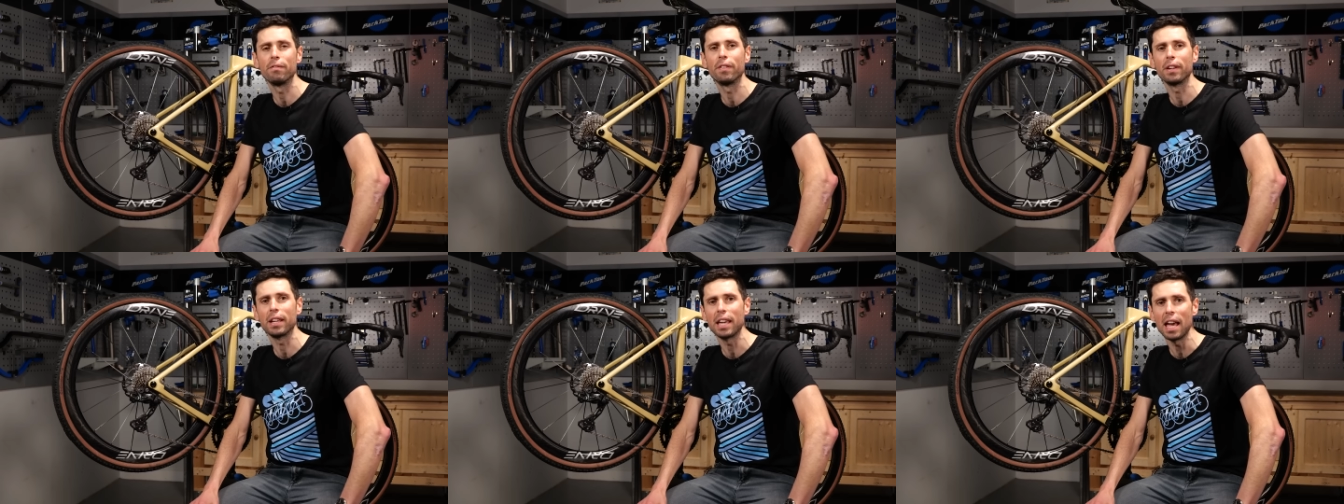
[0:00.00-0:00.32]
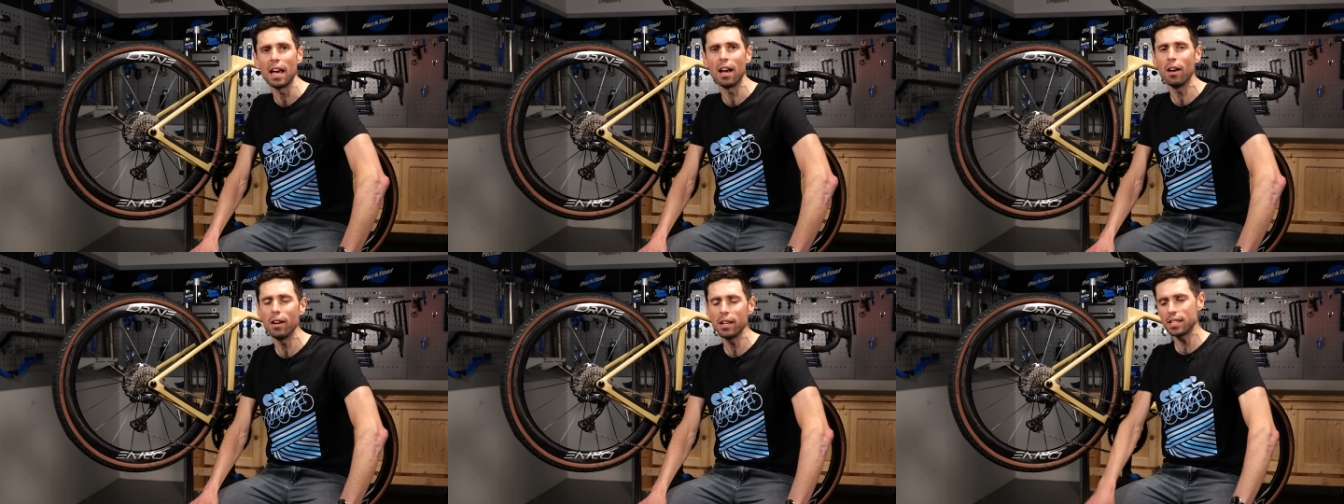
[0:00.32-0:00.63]
and
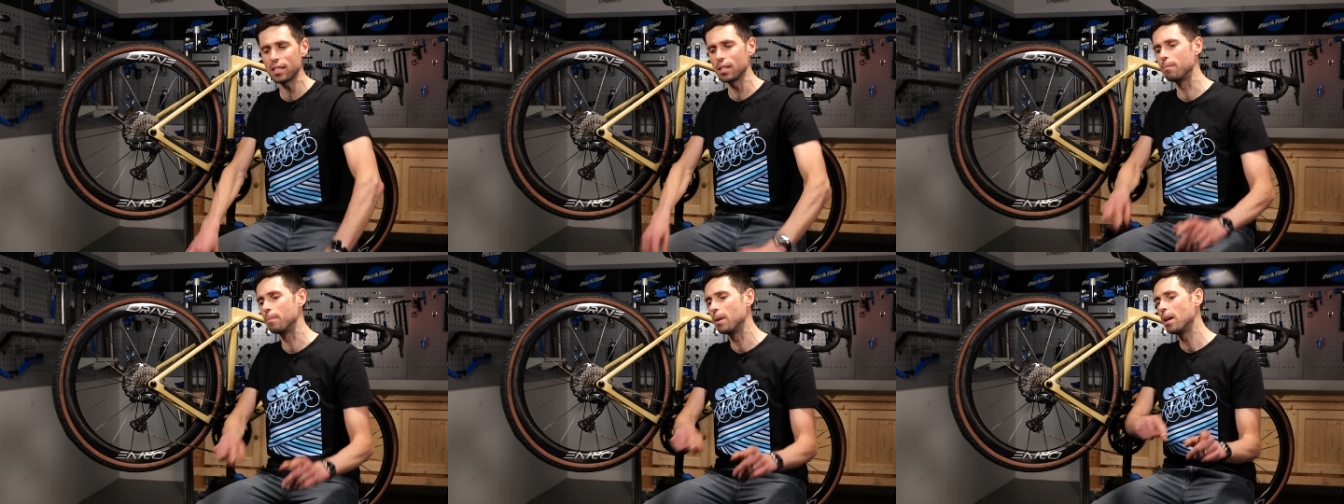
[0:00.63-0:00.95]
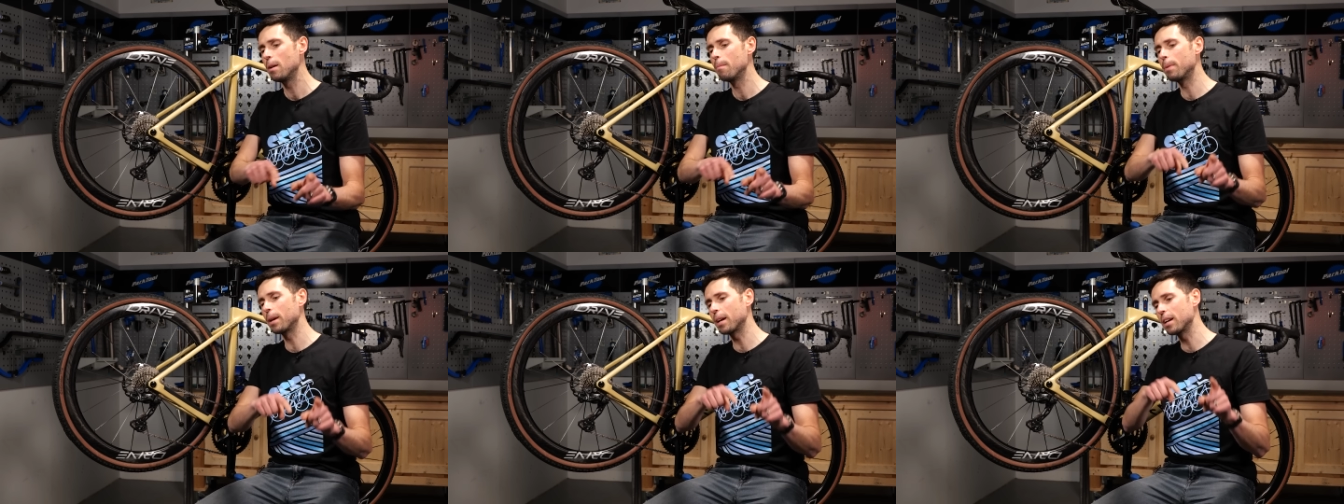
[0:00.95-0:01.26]
forget item
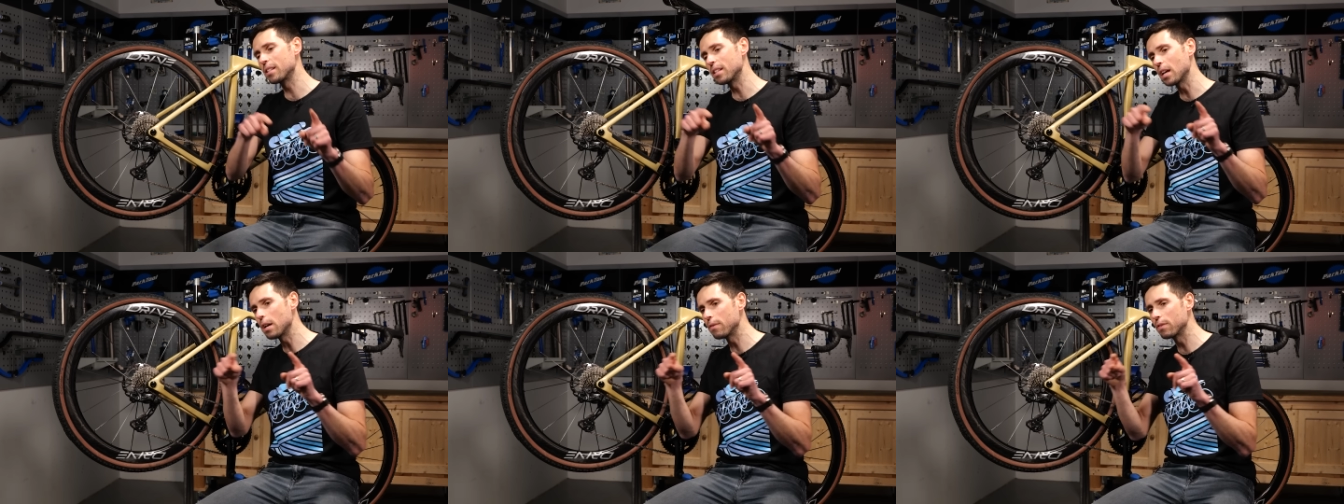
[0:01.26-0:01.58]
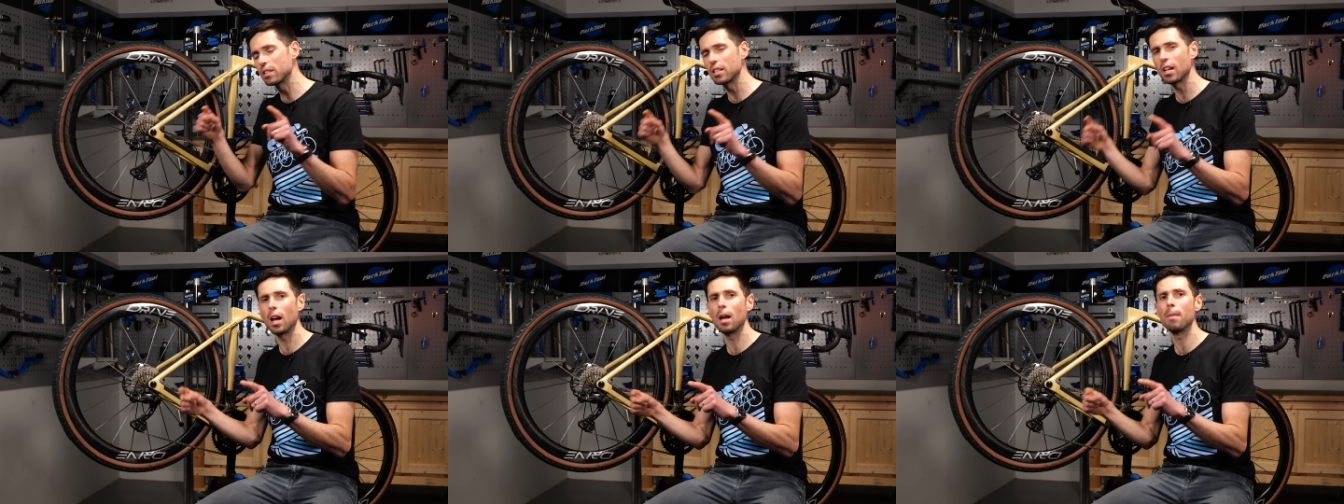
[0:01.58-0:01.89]
because
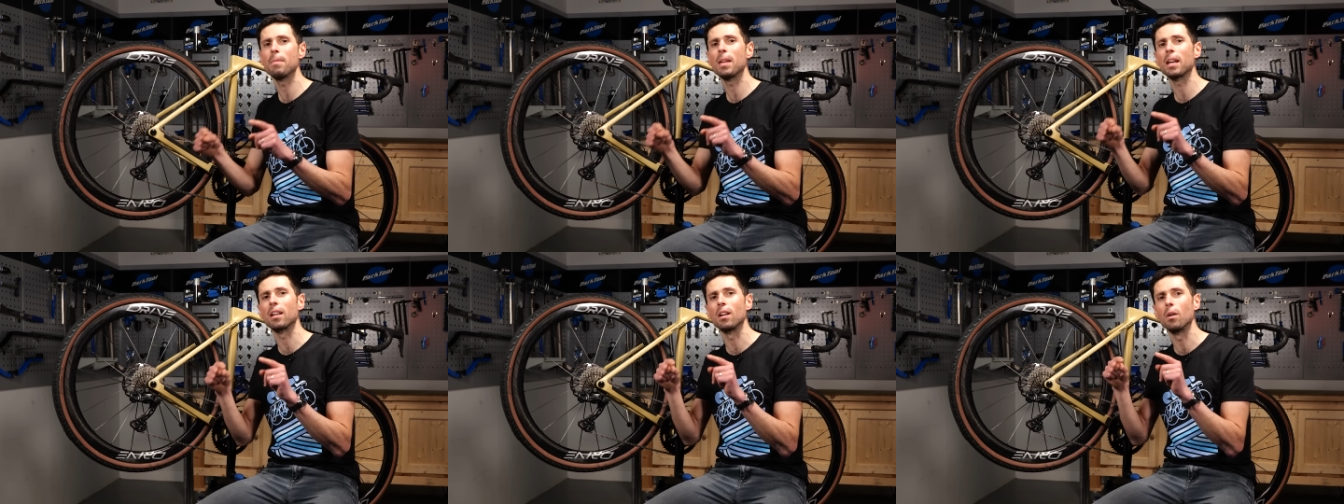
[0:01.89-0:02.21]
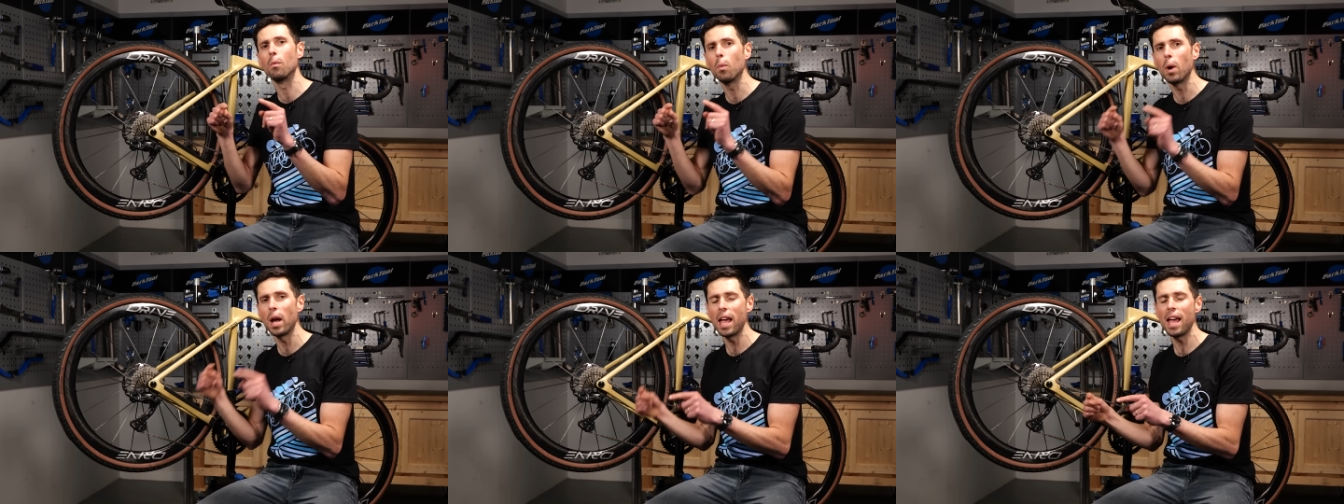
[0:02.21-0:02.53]
over time they're going
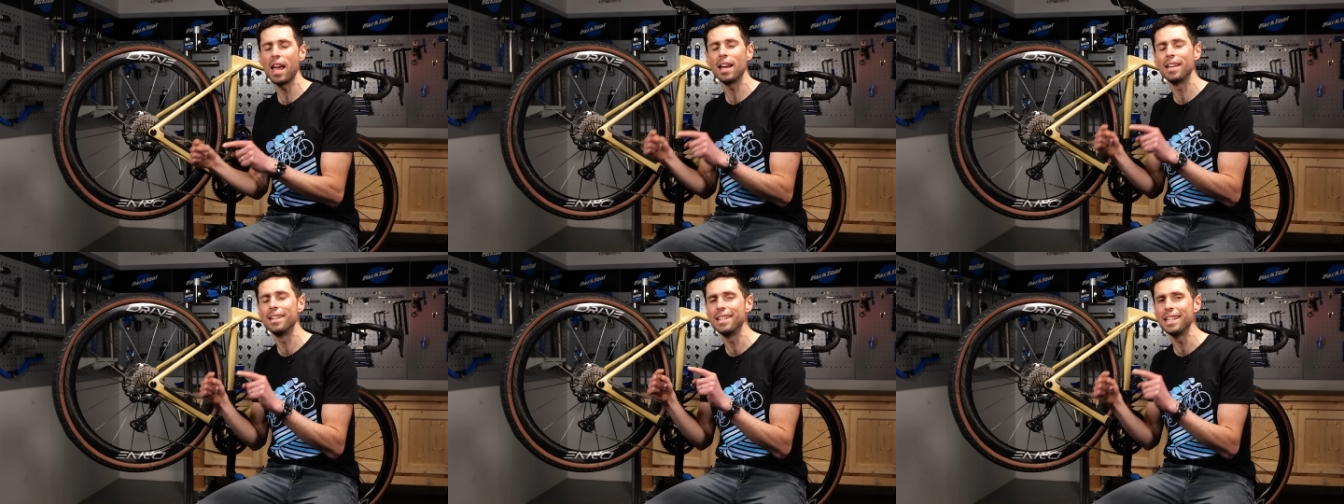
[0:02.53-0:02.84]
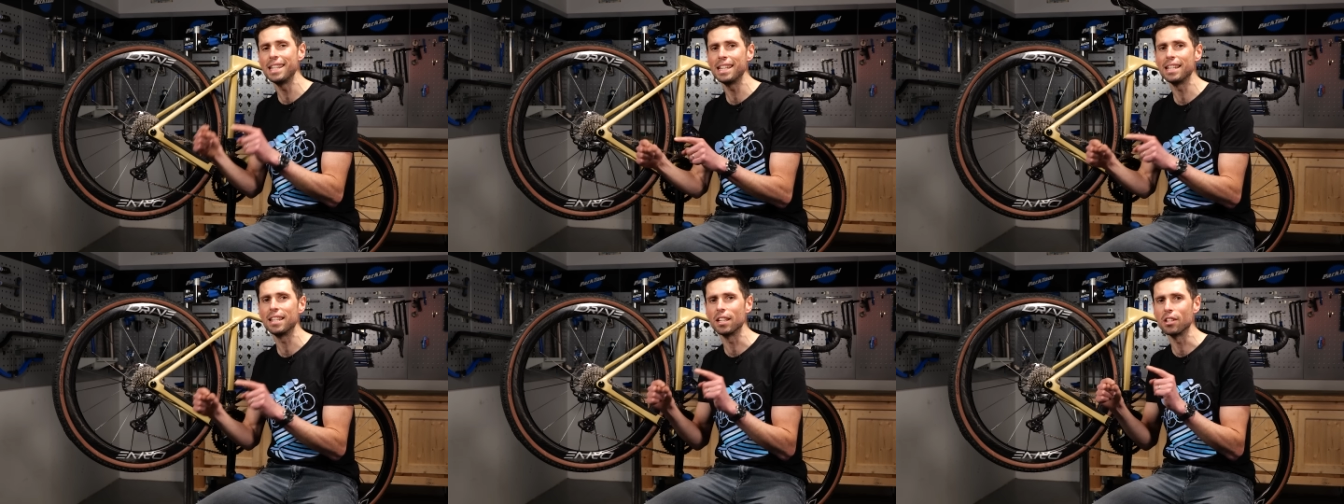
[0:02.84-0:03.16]
to wear and
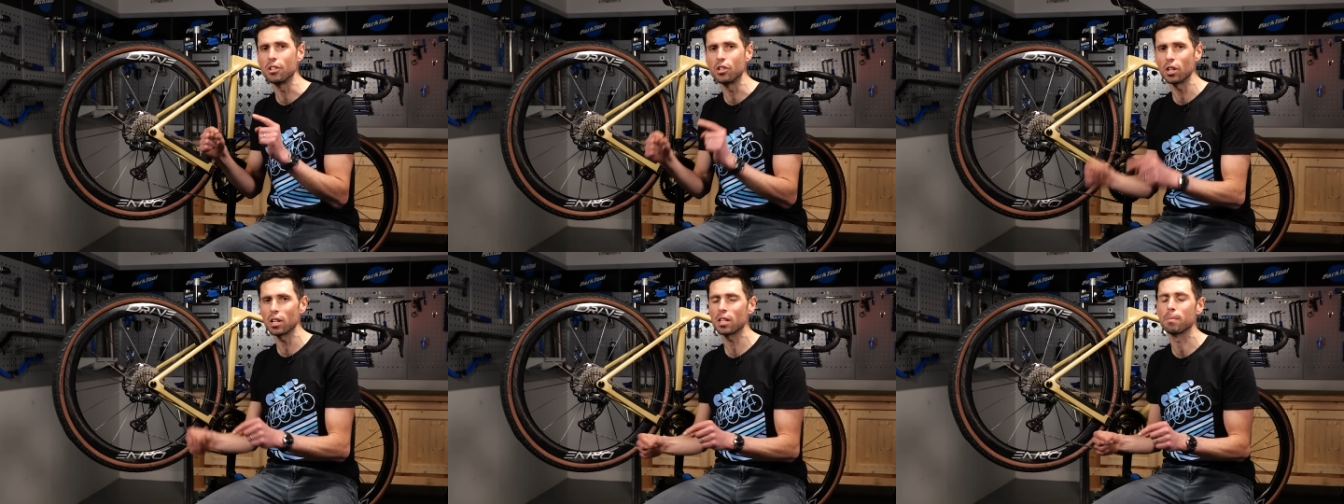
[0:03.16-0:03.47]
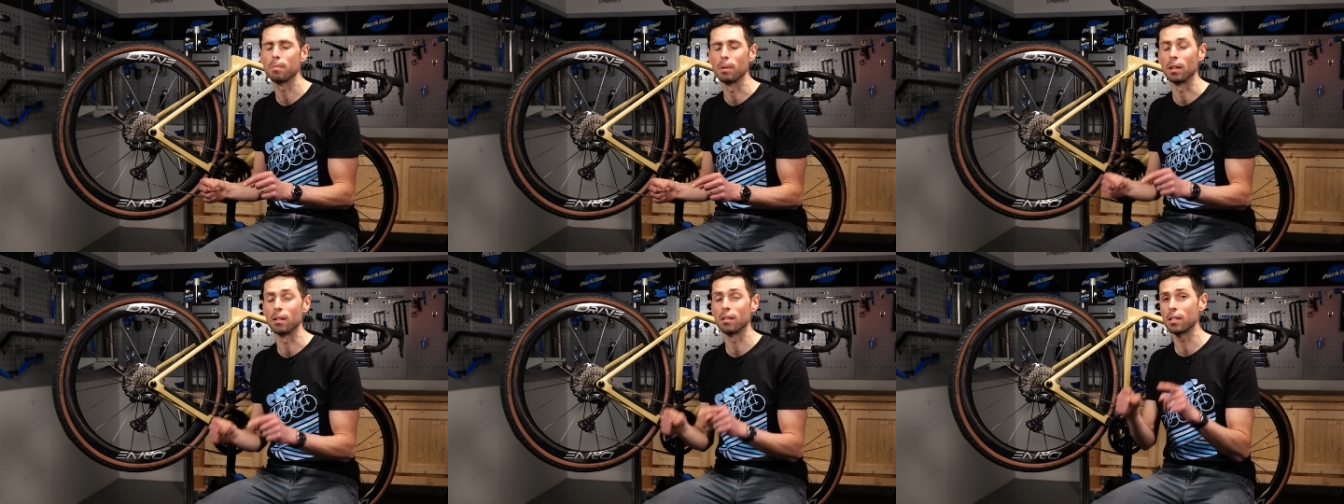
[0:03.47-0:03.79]
need
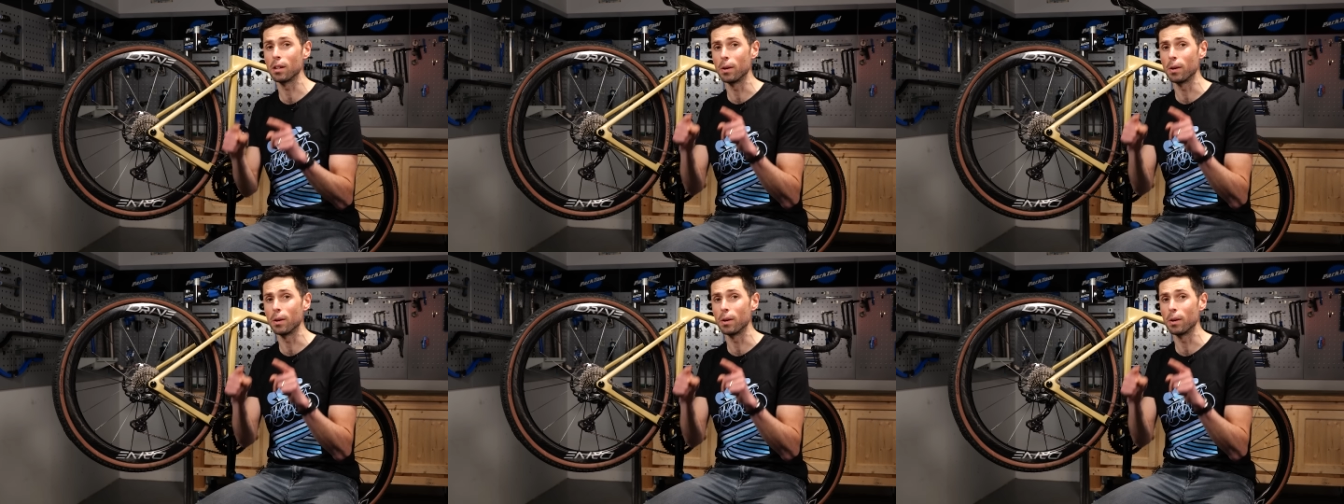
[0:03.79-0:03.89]
adjustments.